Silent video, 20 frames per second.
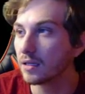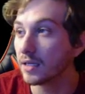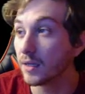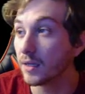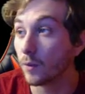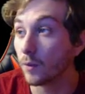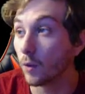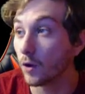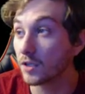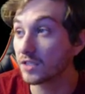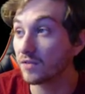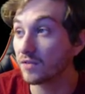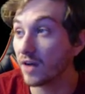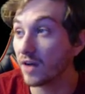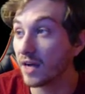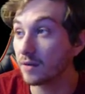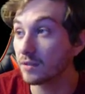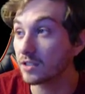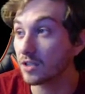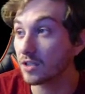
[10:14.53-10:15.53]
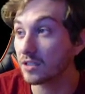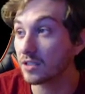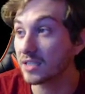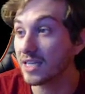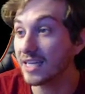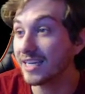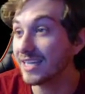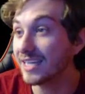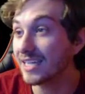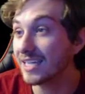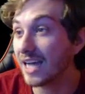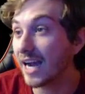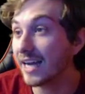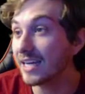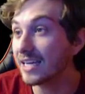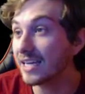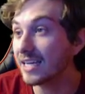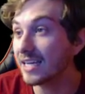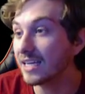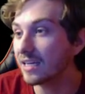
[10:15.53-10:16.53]
It works fine when it's all teeny
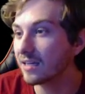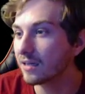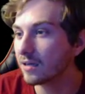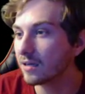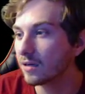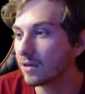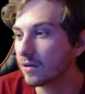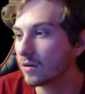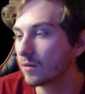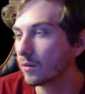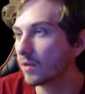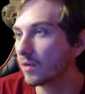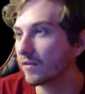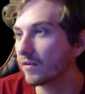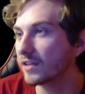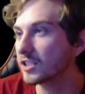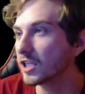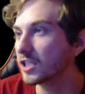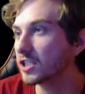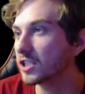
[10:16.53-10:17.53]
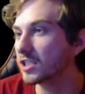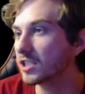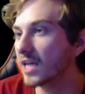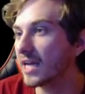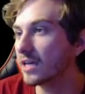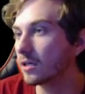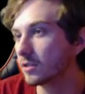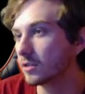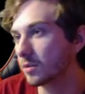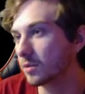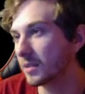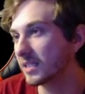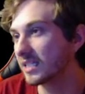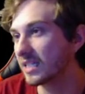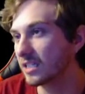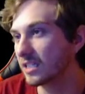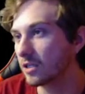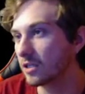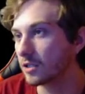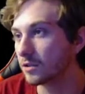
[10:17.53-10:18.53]
tiny. What if I change it to 800 by
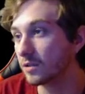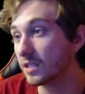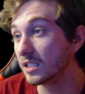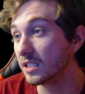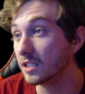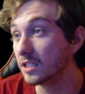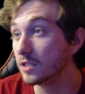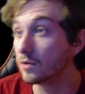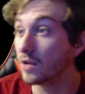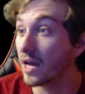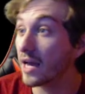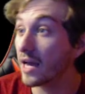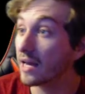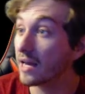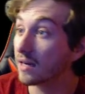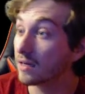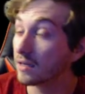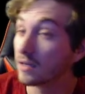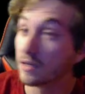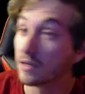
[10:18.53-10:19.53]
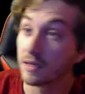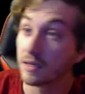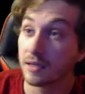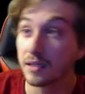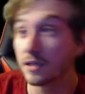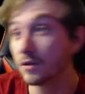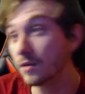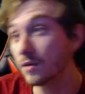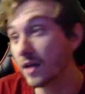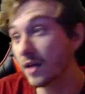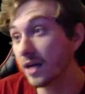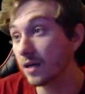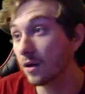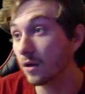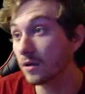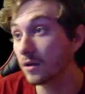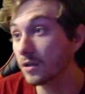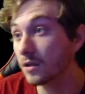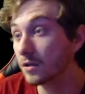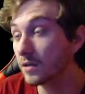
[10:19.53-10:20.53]
600? Can you do that? Can you do that,
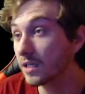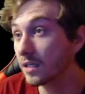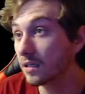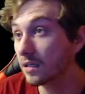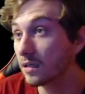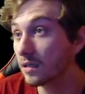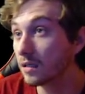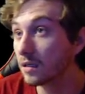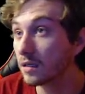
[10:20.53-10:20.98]
Call of Duty?